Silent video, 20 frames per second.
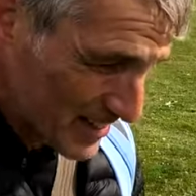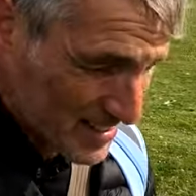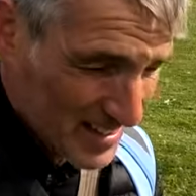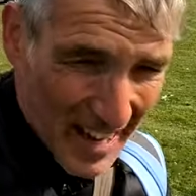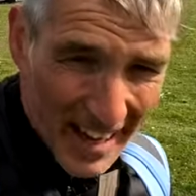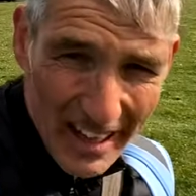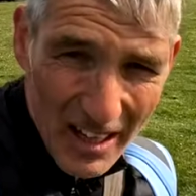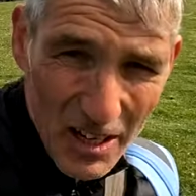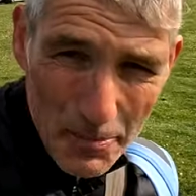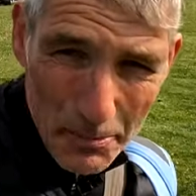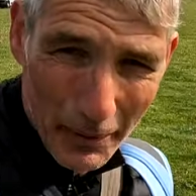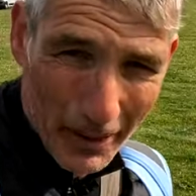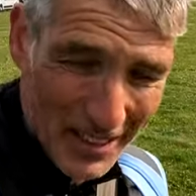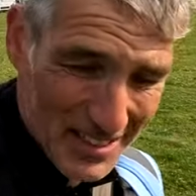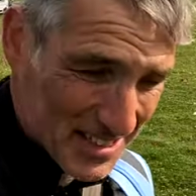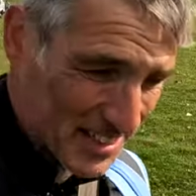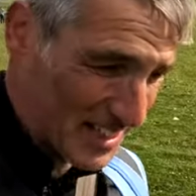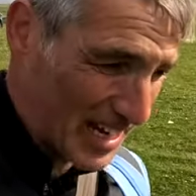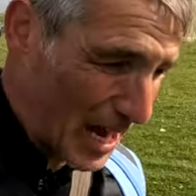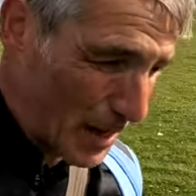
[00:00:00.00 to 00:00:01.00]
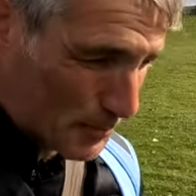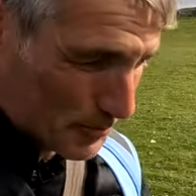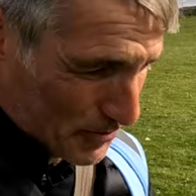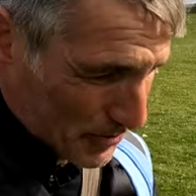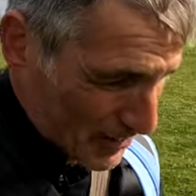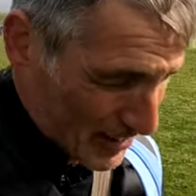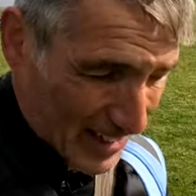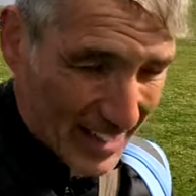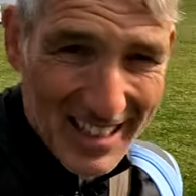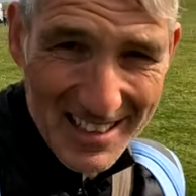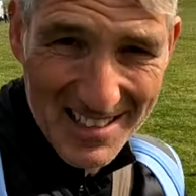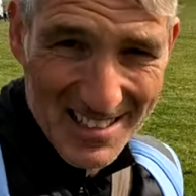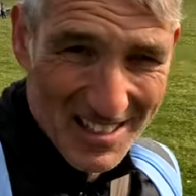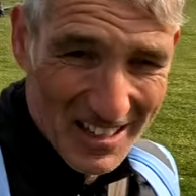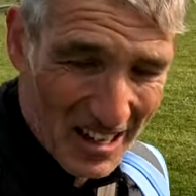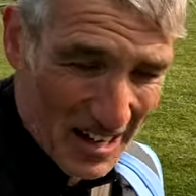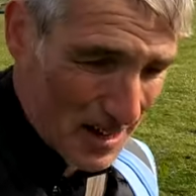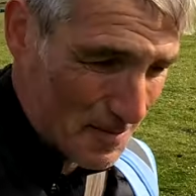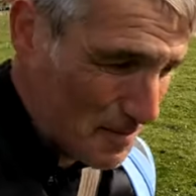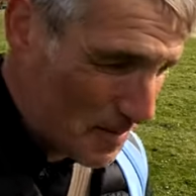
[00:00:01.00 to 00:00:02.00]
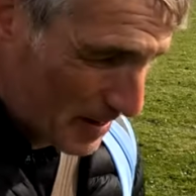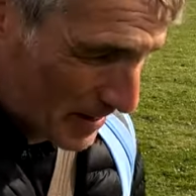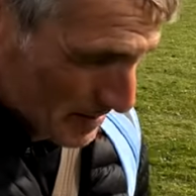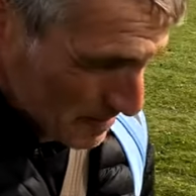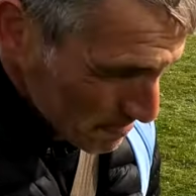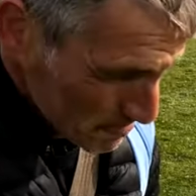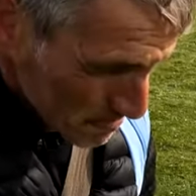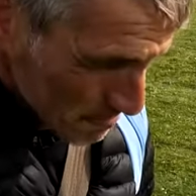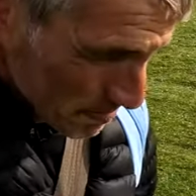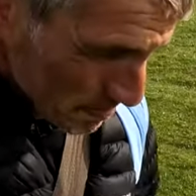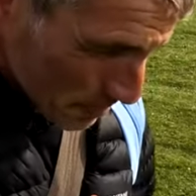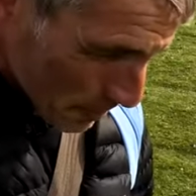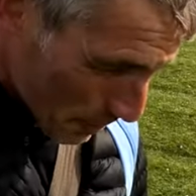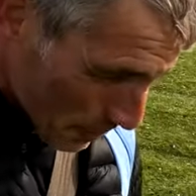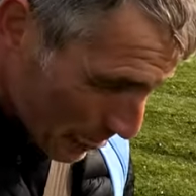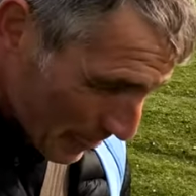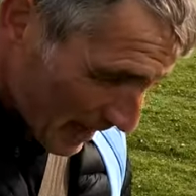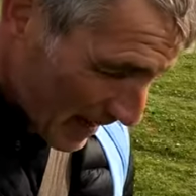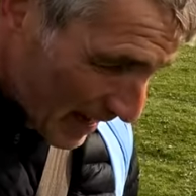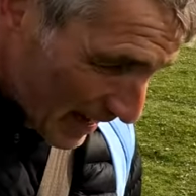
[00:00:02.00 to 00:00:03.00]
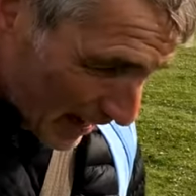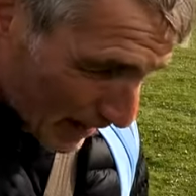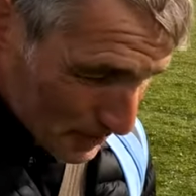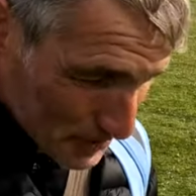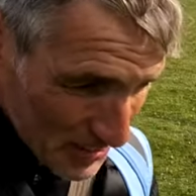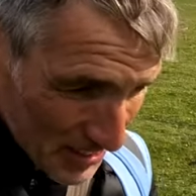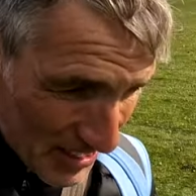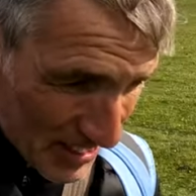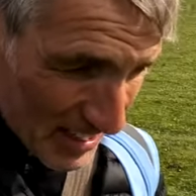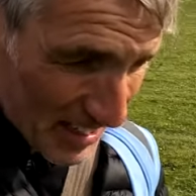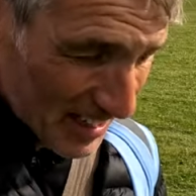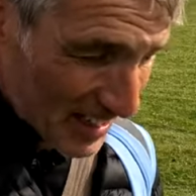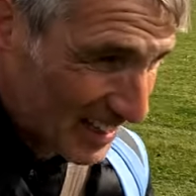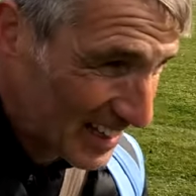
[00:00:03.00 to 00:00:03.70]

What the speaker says: saying goodbye to camp for the last time after,